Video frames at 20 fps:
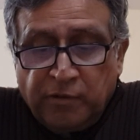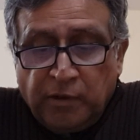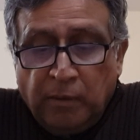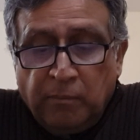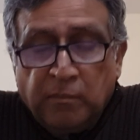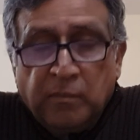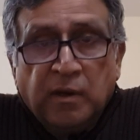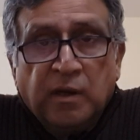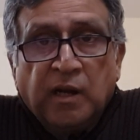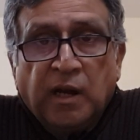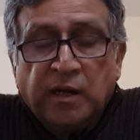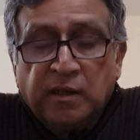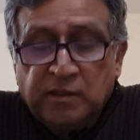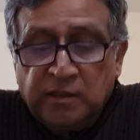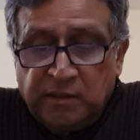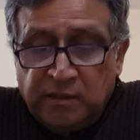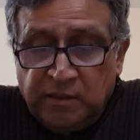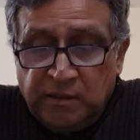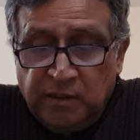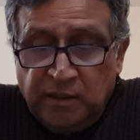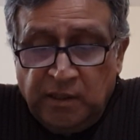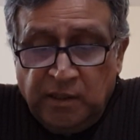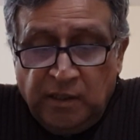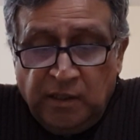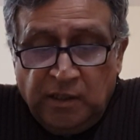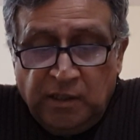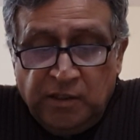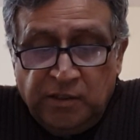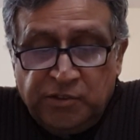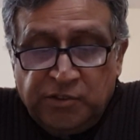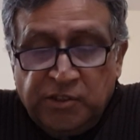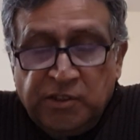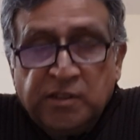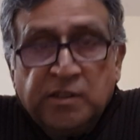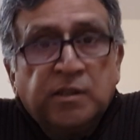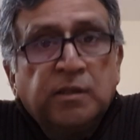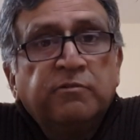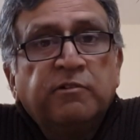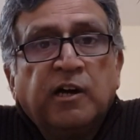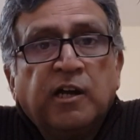from London,
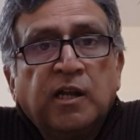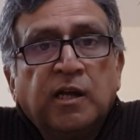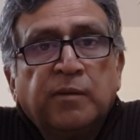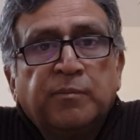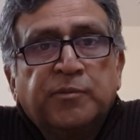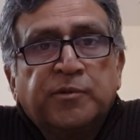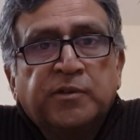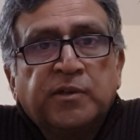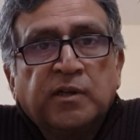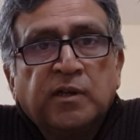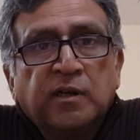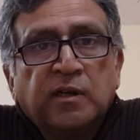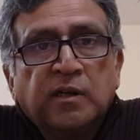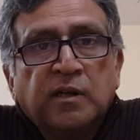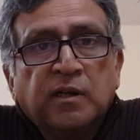she develops